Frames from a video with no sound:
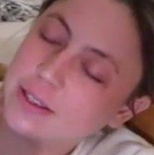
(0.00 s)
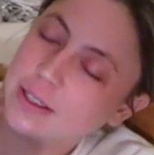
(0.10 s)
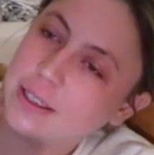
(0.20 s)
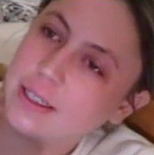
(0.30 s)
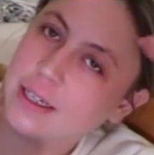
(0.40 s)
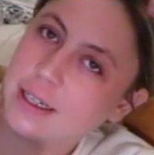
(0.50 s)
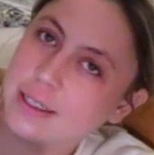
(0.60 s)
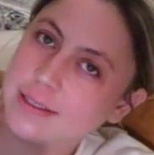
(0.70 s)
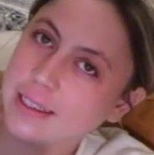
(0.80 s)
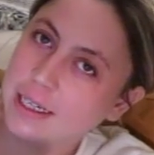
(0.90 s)
good.
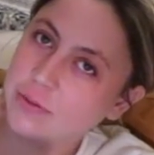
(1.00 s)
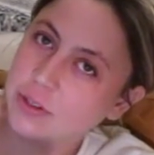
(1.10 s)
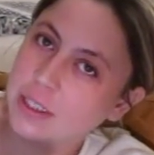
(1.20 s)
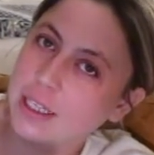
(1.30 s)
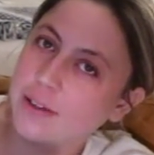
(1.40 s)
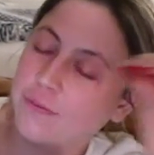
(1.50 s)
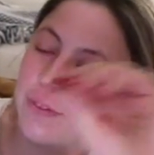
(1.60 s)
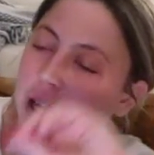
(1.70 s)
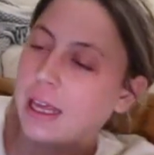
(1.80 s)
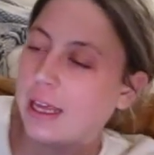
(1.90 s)
Sigh of relief
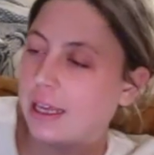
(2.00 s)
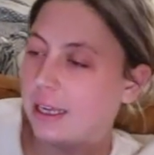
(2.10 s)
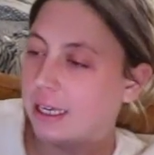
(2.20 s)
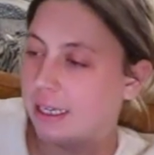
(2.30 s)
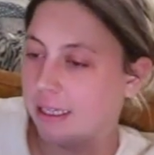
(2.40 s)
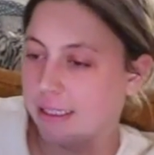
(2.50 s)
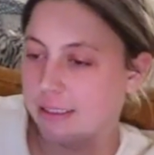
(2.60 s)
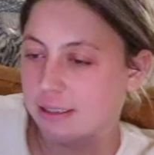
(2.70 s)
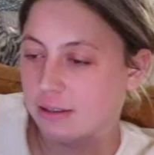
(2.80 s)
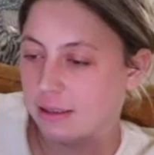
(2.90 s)

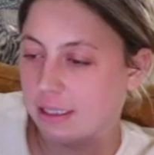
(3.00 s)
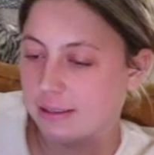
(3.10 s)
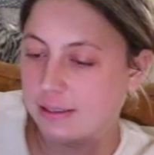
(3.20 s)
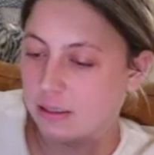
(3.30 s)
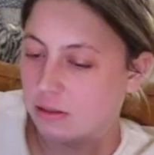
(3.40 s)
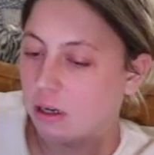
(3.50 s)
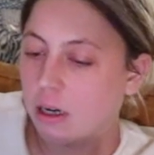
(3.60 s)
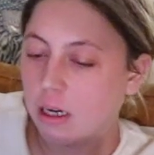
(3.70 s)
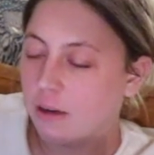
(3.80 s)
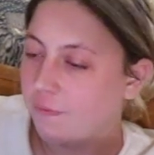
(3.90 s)
and got that sent
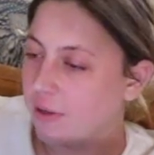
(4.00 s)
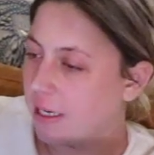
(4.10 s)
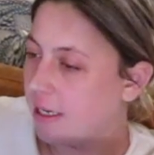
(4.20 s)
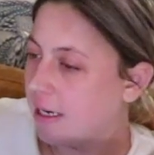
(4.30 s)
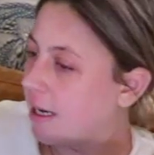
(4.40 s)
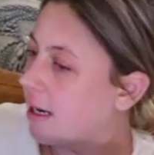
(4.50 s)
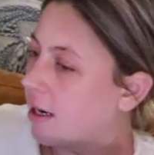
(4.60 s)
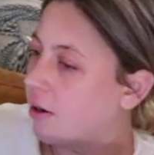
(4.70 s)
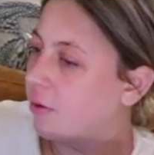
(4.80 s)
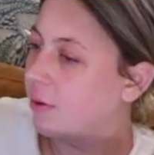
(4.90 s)
off. And
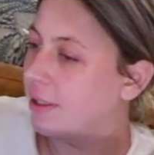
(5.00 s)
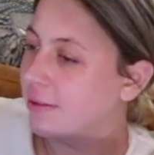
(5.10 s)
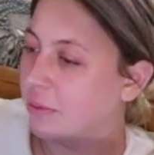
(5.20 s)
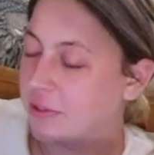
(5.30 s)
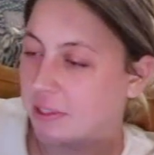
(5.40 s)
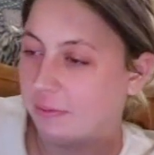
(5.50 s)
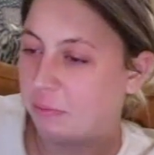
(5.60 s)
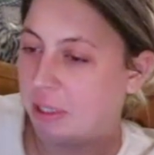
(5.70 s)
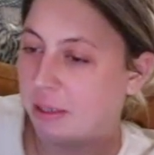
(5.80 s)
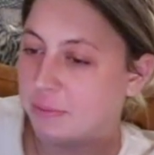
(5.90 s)
now it's almost
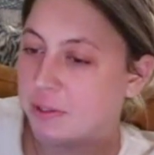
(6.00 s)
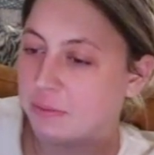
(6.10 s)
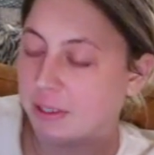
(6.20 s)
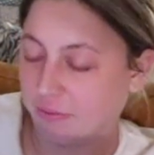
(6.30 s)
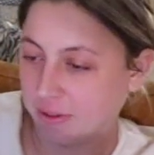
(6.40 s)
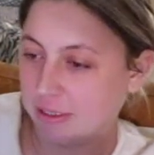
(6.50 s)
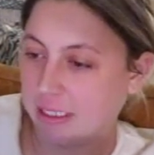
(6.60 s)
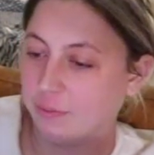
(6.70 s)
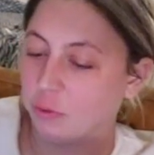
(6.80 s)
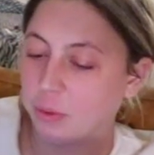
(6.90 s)
11 p.m. So definitely
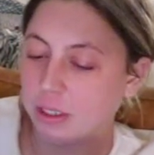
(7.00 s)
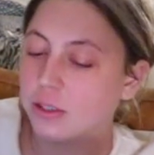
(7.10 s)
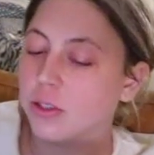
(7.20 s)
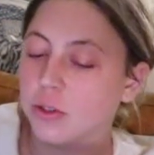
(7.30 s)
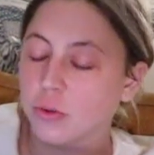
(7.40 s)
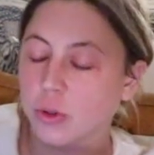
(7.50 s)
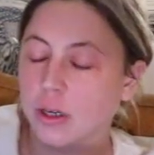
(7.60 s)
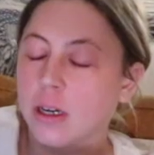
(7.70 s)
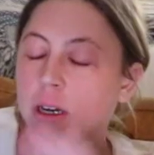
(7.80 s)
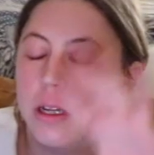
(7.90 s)
time for me
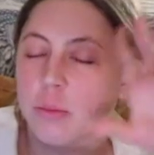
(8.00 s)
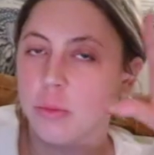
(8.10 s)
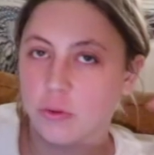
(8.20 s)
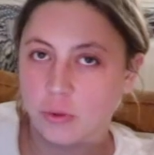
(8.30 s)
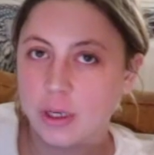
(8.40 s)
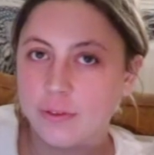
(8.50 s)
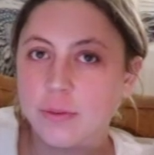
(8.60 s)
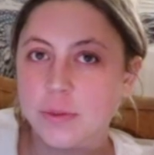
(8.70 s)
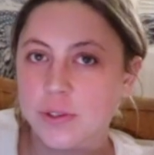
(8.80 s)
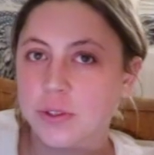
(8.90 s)
to move away
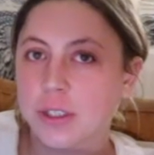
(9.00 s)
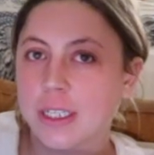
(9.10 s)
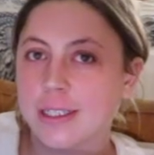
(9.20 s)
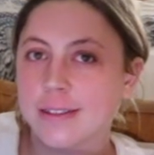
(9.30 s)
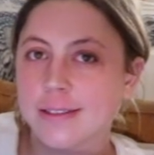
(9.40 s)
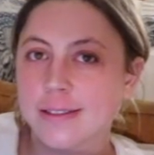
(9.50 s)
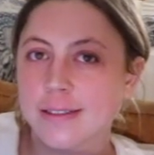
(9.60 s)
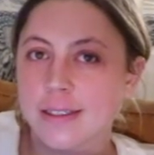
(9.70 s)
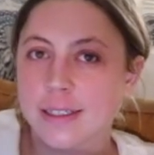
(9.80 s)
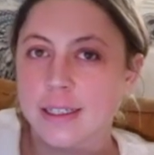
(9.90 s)
from the screens
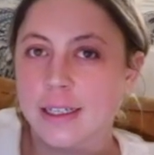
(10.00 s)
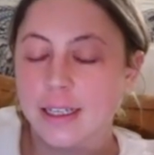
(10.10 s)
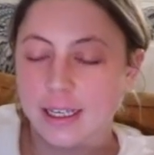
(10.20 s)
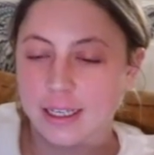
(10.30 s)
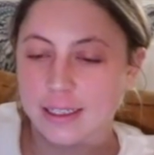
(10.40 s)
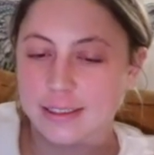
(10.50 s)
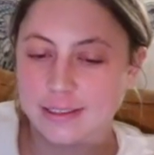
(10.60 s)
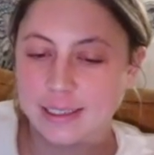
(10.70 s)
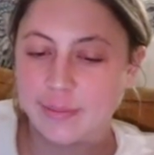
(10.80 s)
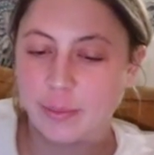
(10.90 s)

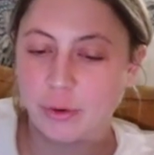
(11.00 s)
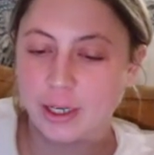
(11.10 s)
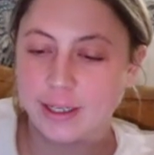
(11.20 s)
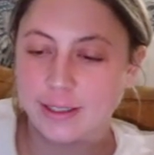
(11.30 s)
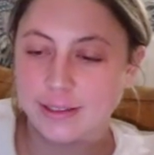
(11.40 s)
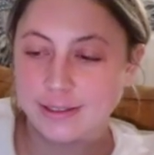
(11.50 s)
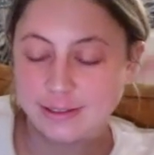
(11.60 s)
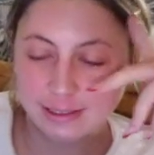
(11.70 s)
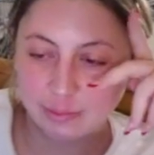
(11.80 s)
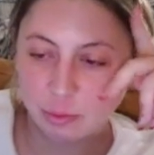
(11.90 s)
and get my brain into
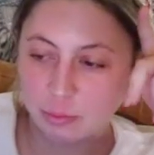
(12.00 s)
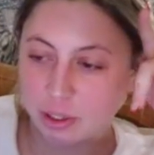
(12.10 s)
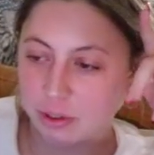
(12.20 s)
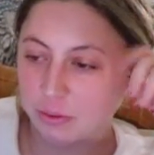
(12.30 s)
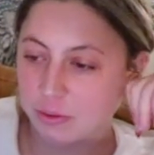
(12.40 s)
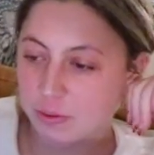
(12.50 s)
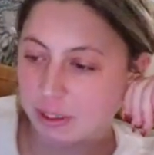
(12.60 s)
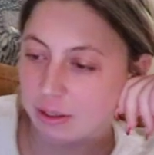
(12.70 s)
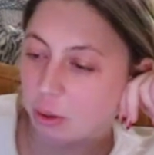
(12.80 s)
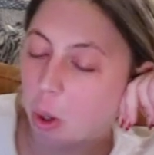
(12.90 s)
sleep mode so I
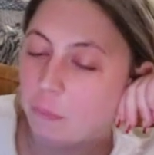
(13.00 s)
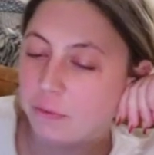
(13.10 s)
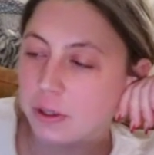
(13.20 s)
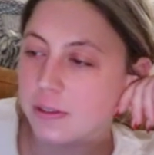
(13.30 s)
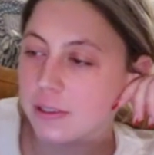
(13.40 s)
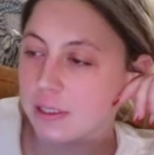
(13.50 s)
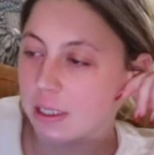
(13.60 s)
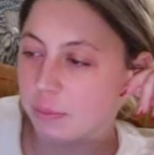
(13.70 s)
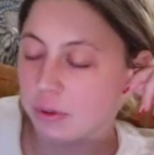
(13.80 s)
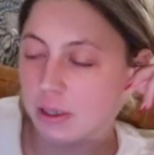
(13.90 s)
can hopefully
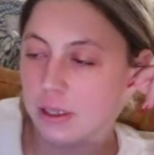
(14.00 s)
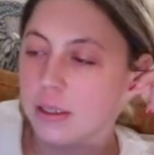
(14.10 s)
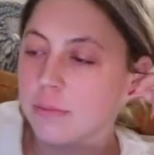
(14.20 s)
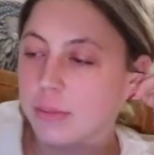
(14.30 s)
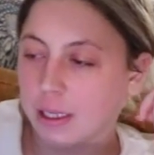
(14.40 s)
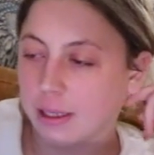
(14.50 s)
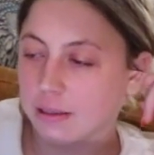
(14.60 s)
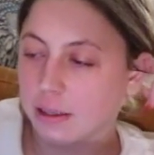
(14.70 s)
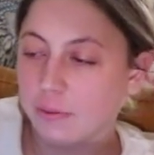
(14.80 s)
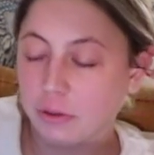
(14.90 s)
sleep by like
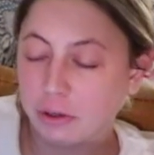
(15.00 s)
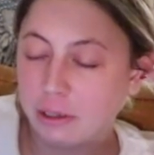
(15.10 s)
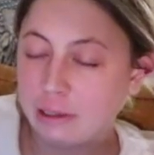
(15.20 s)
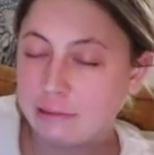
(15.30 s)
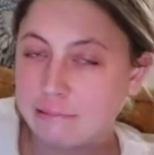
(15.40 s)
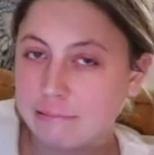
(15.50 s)
11.30,